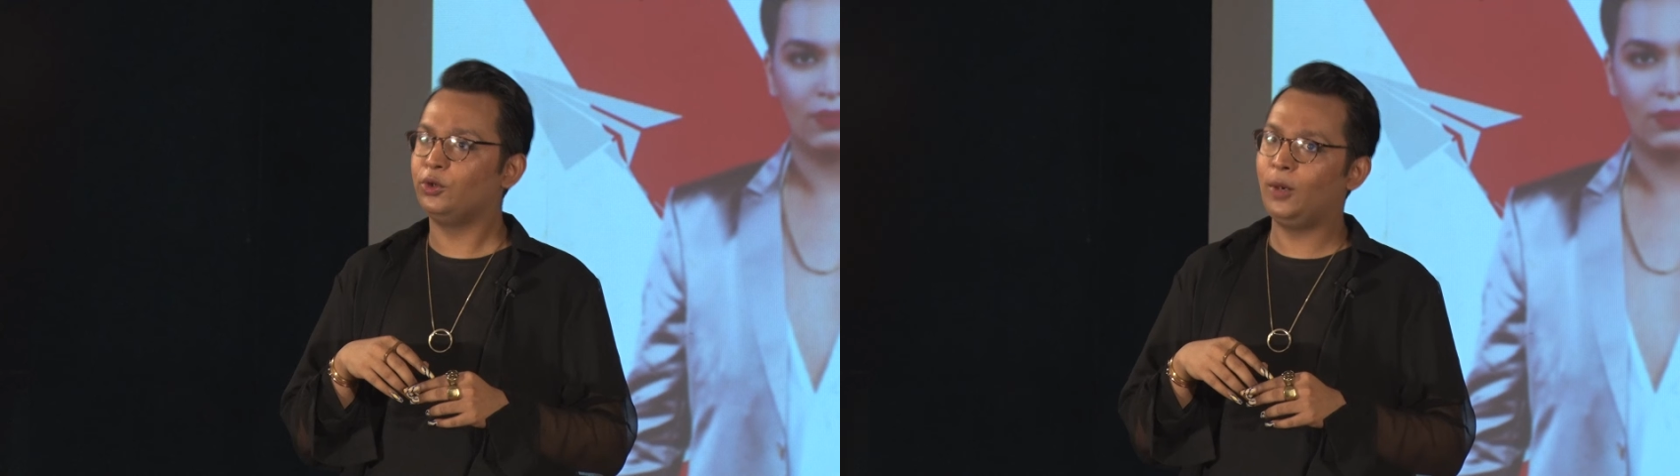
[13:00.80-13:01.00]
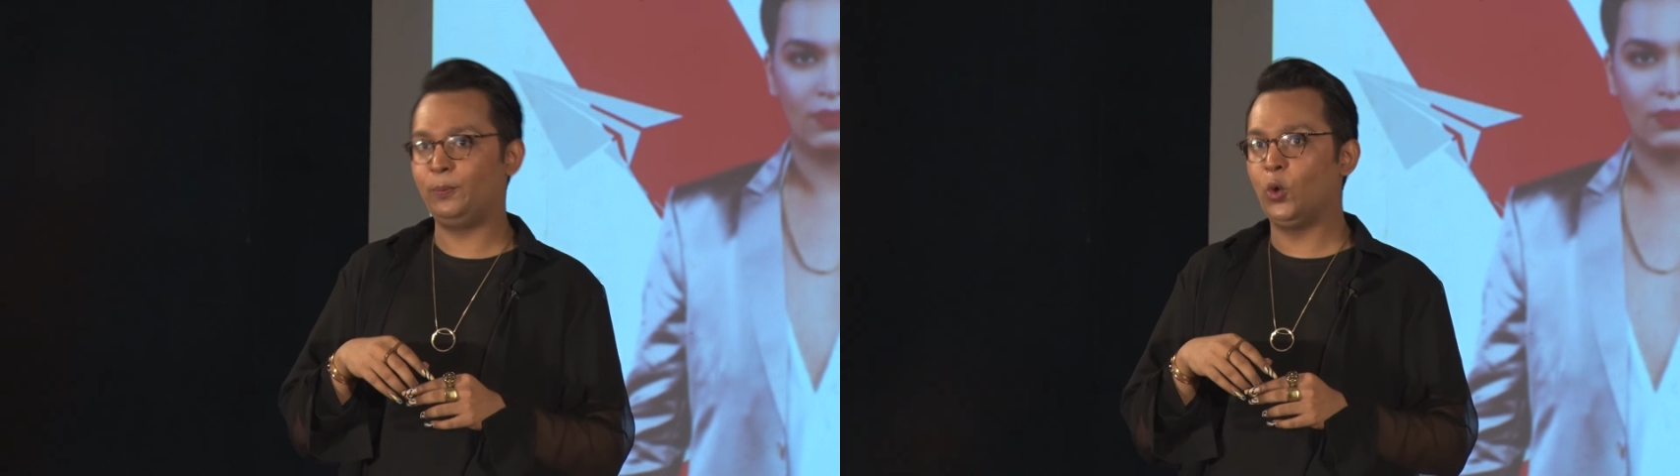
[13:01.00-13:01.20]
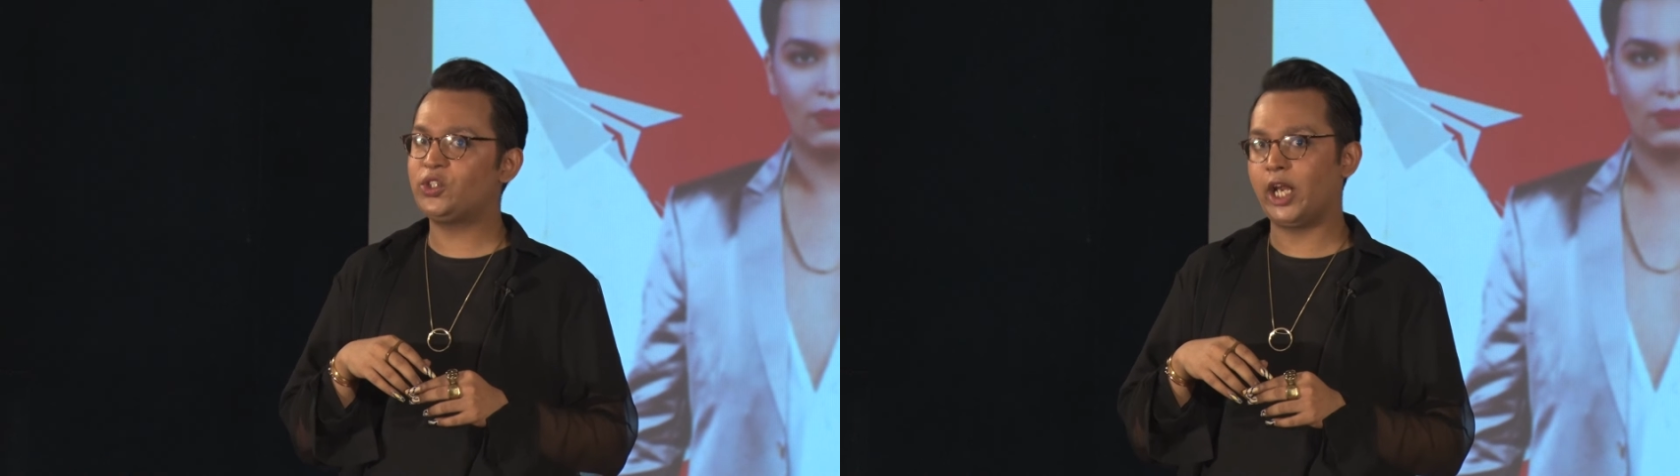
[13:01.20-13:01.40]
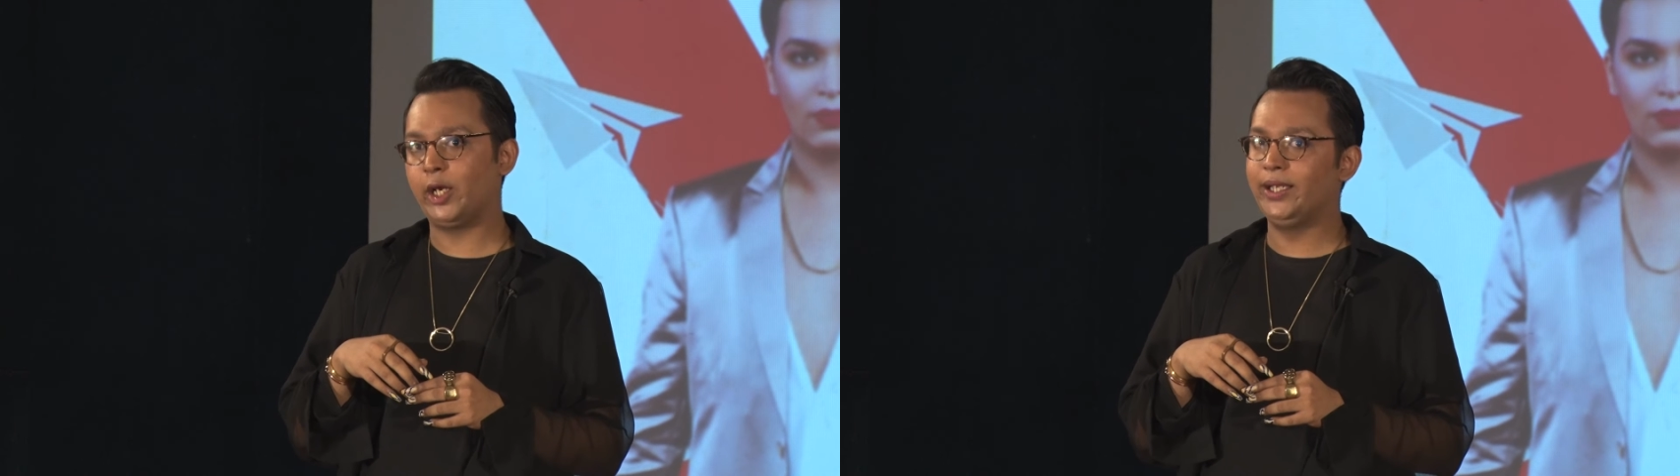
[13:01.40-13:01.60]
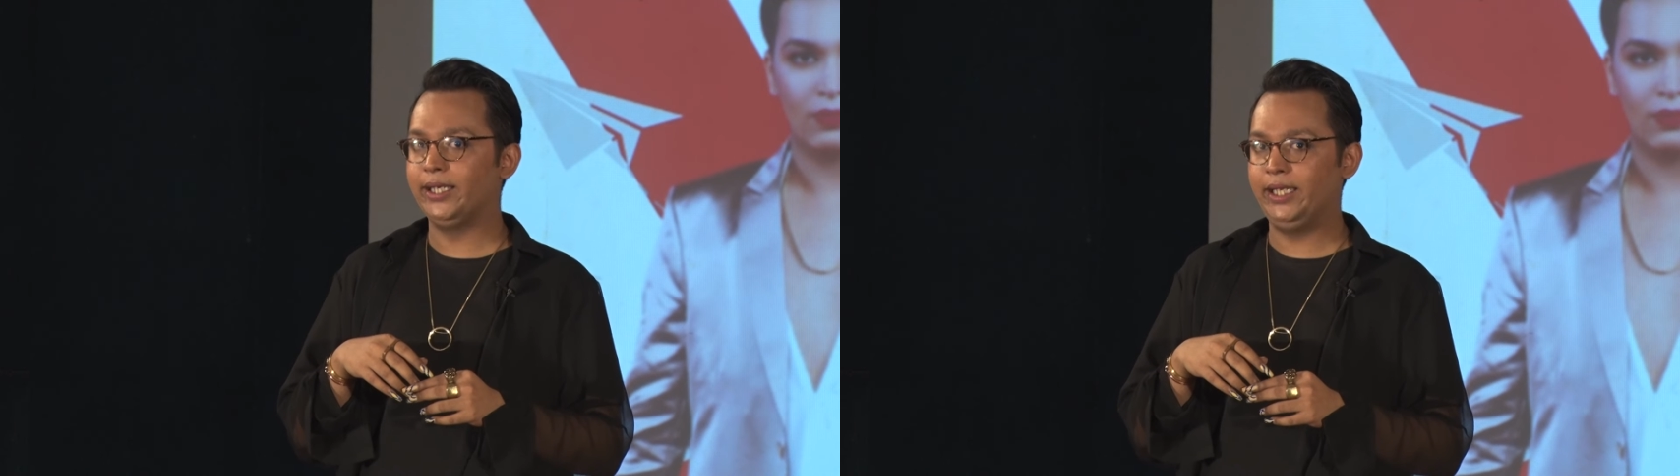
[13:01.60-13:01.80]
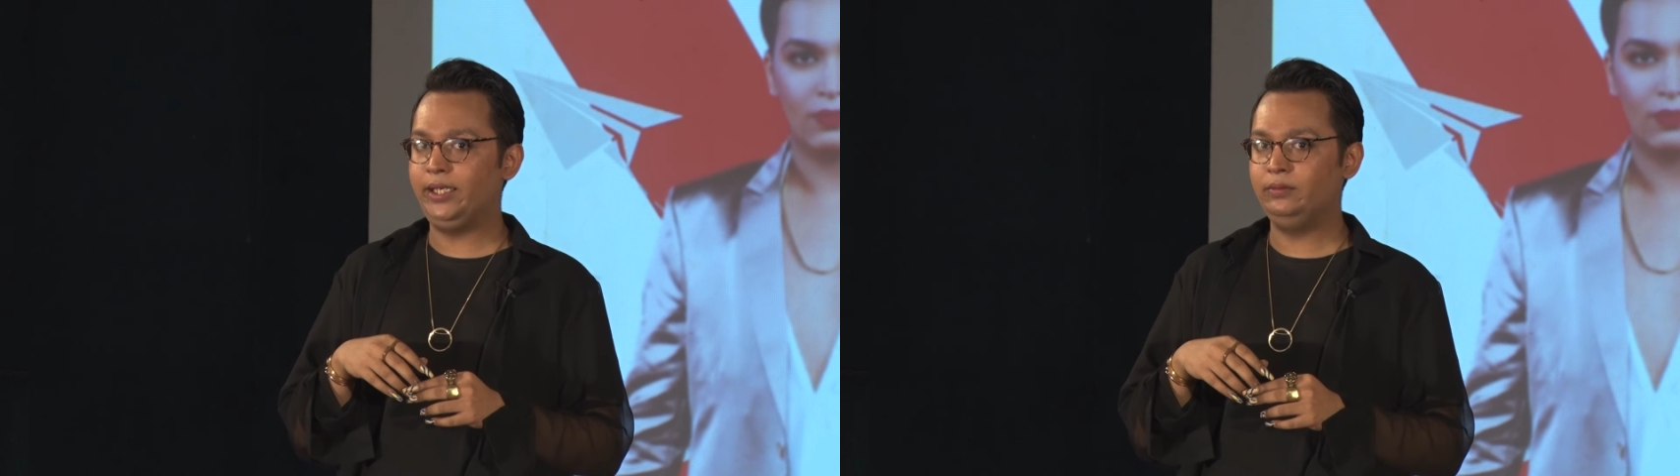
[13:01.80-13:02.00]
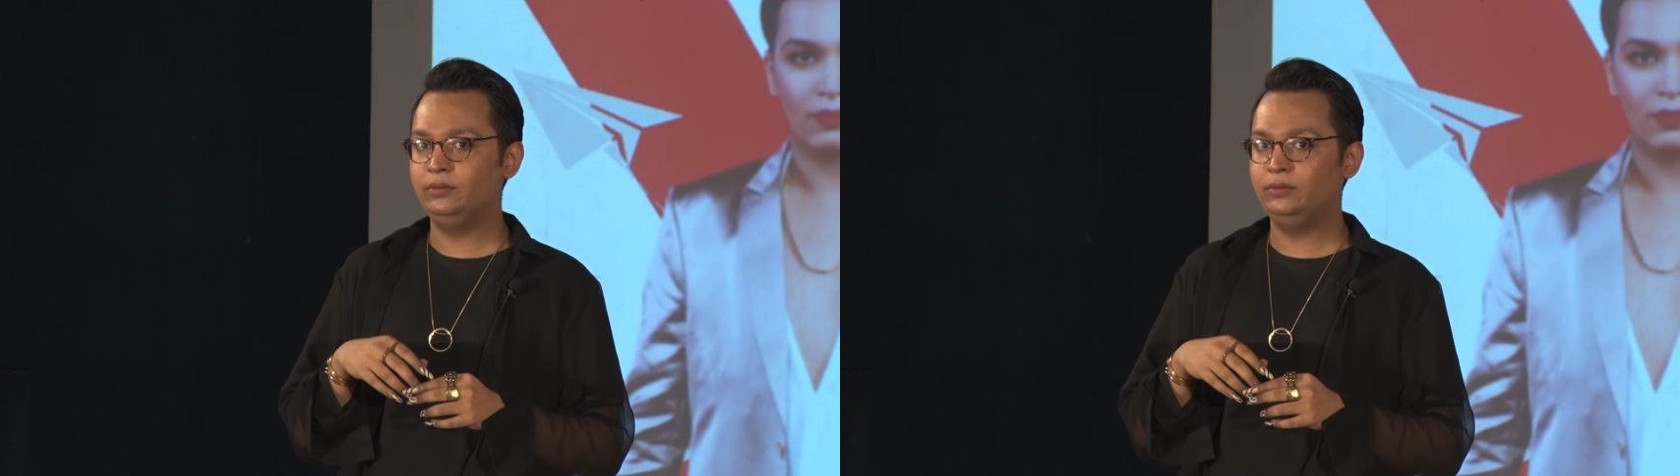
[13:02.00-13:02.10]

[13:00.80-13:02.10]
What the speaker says: You are post regularly